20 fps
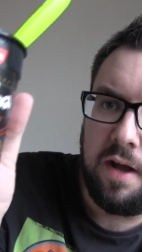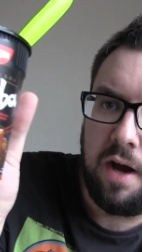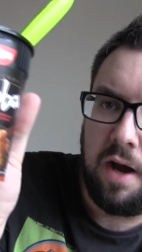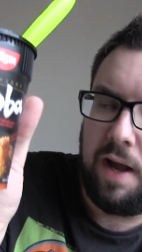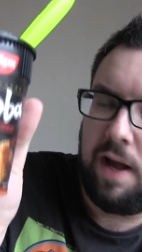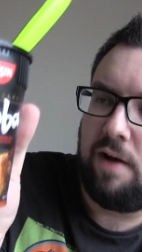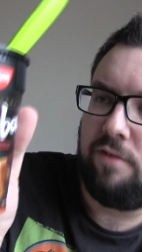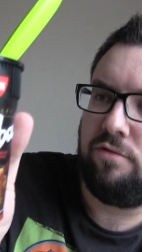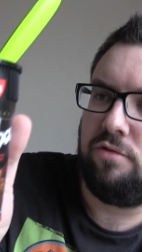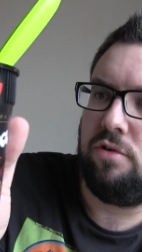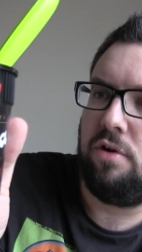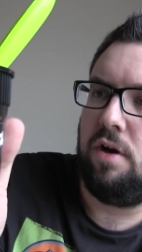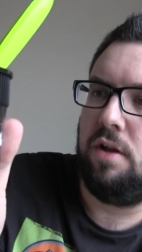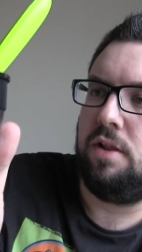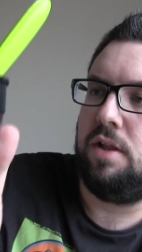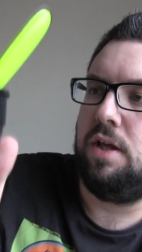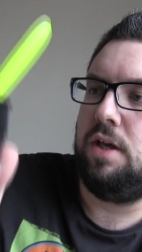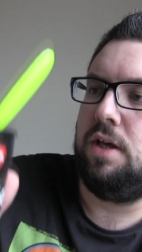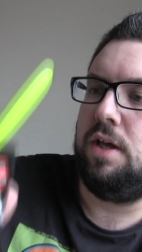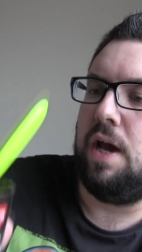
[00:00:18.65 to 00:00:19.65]
I have
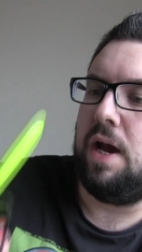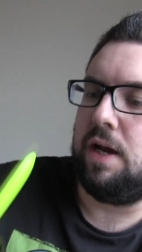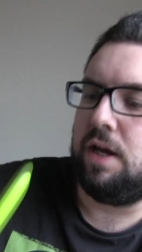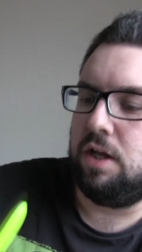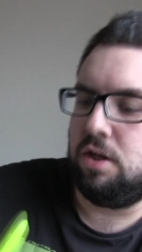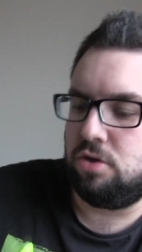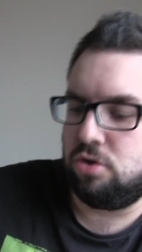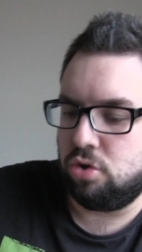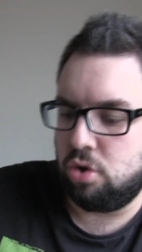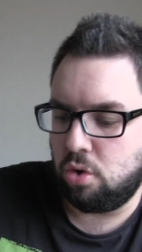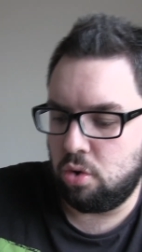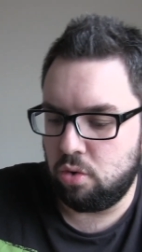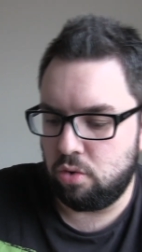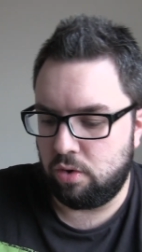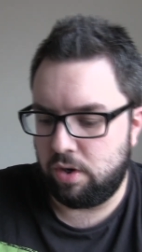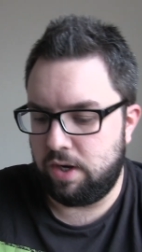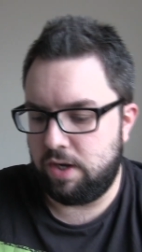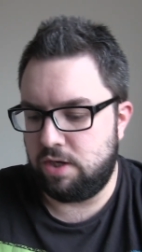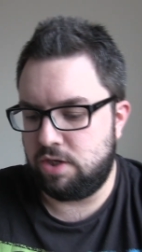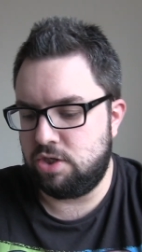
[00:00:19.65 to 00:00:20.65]
tried the
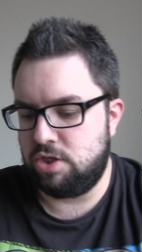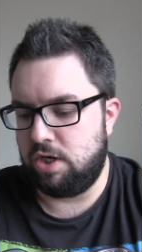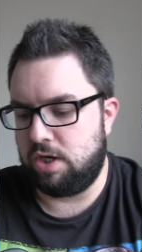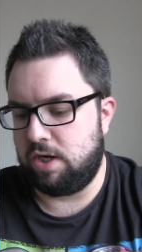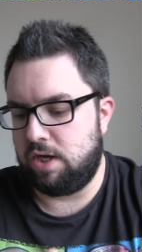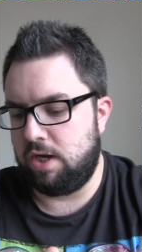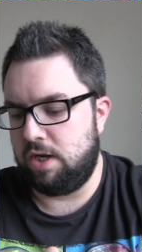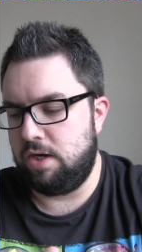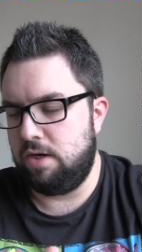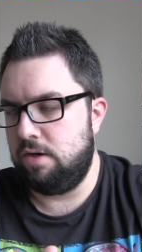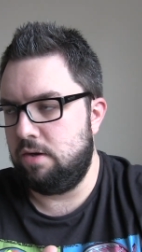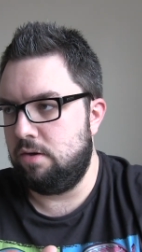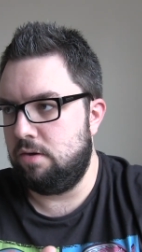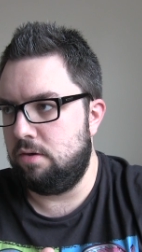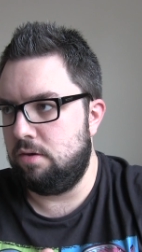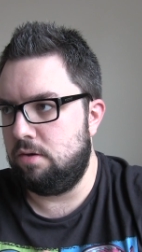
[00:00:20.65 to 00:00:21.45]
yakitori chicken.